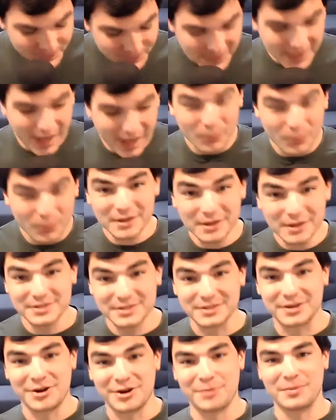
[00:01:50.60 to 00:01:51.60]
I wanted to
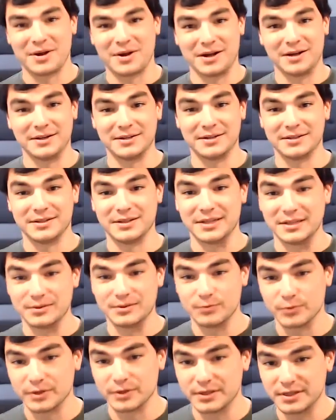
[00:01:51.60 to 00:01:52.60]
come on and
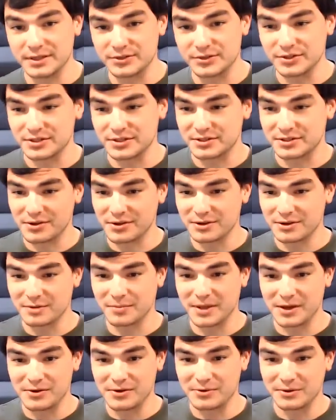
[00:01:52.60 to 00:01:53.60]
really just talk
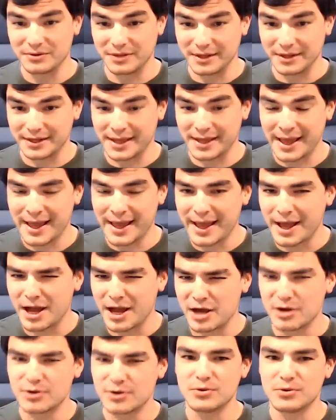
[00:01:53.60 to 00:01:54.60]
about like
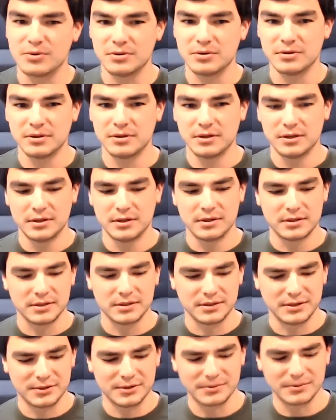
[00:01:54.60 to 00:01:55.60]
how,
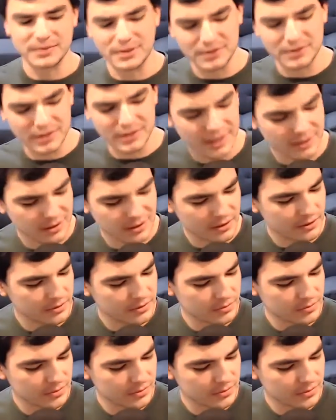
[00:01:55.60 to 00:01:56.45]
I had a